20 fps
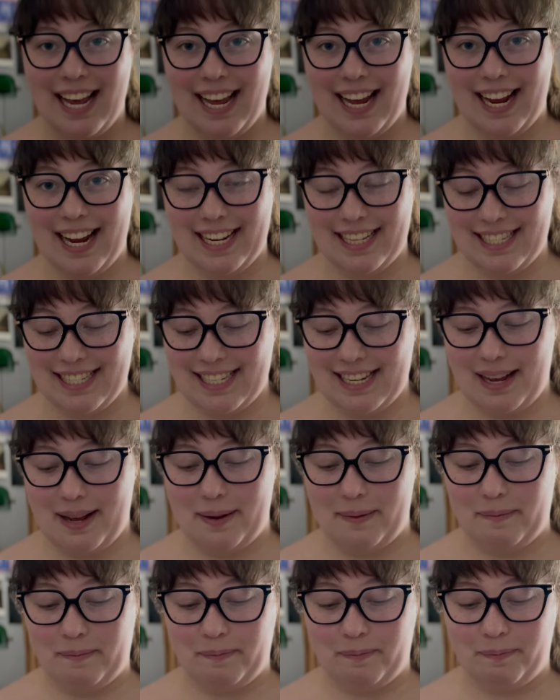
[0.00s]
It's
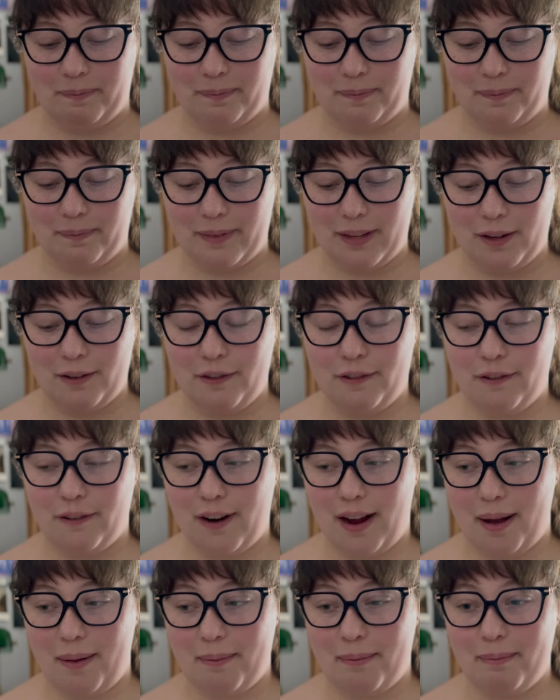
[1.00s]

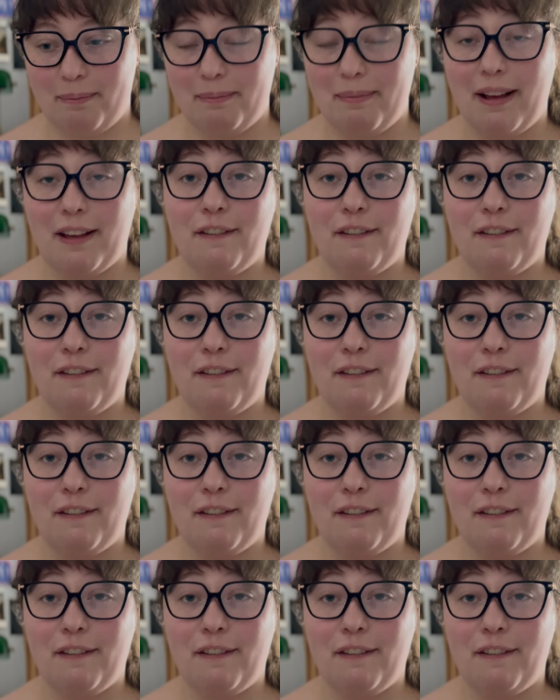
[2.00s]
from my